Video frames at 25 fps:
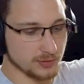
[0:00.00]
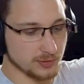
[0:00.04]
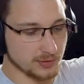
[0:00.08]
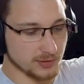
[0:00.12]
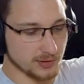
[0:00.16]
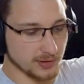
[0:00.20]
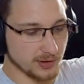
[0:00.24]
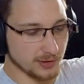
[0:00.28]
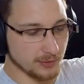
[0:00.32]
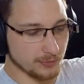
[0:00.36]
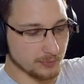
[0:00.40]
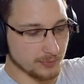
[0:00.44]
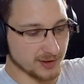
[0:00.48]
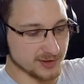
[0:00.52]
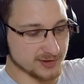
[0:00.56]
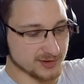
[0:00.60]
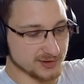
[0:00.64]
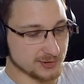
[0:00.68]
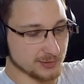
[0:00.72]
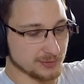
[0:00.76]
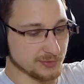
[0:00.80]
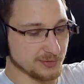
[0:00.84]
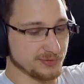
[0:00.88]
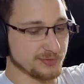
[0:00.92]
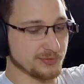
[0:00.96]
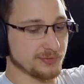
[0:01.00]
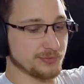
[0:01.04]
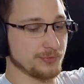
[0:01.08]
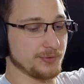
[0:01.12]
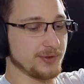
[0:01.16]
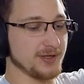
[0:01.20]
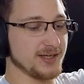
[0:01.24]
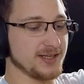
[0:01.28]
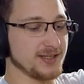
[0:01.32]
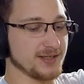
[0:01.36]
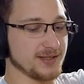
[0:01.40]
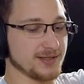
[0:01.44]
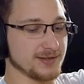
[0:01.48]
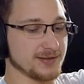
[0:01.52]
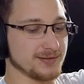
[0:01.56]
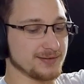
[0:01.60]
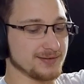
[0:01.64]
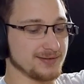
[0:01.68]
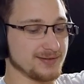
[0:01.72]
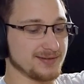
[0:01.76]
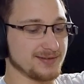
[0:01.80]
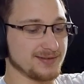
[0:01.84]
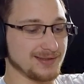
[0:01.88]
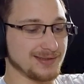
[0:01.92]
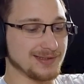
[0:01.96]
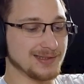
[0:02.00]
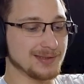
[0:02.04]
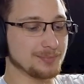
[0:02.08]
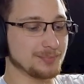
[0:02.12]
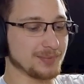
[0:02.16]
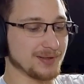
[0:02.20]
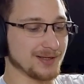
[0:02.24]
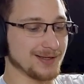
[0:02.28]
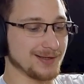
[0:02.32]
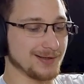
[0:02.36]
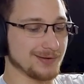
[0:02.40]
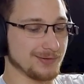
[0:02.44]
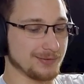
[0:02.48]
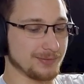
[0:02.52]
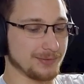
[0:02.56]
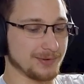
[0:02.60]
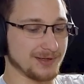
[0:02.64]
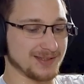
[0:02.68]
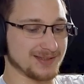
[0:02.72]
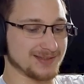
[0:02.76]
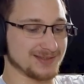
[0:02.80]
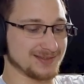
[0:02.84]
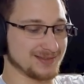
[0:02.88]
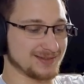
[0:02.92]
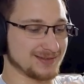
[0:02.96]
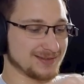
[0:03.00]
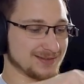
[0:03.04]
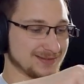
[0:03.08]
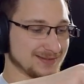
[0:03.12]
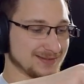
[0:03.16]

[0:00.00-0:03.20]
it runs on 3 D batteries.